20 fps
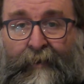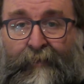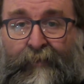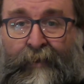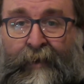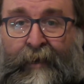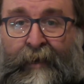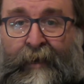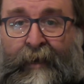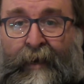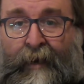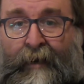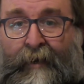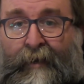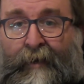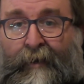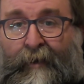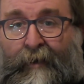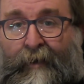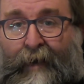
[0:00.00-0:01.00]
The
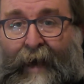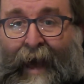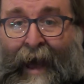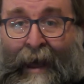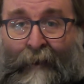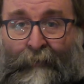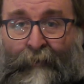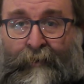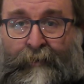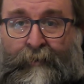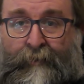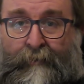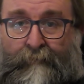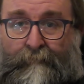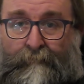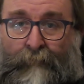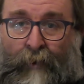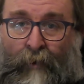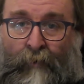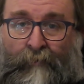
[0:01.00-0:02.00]
Arran
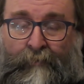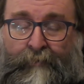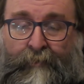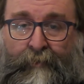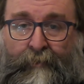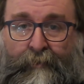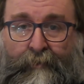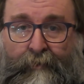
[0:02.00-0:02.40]
malt